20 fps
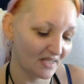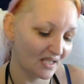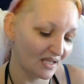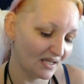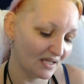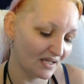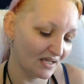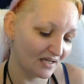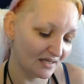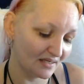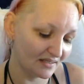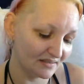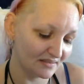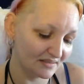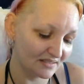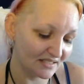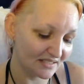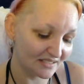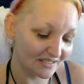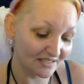
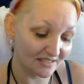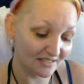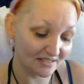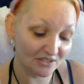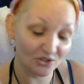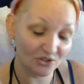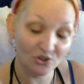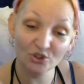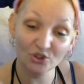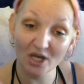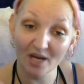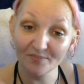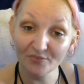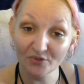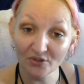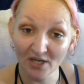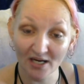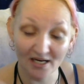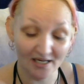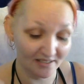And this is
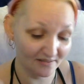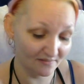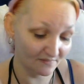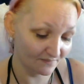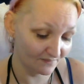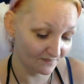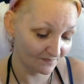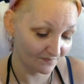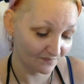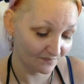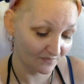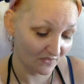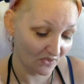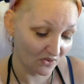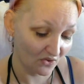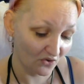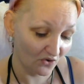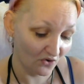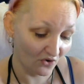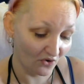Chapter 9,
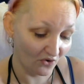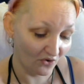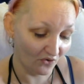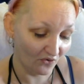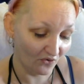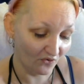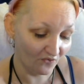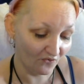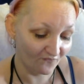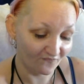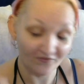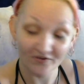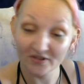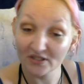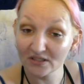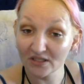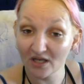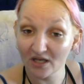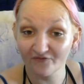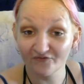For
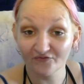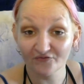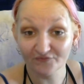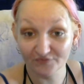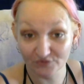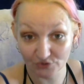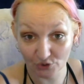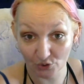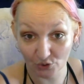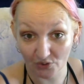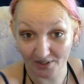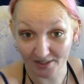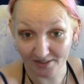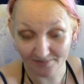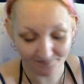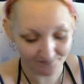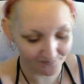the Love of Joy.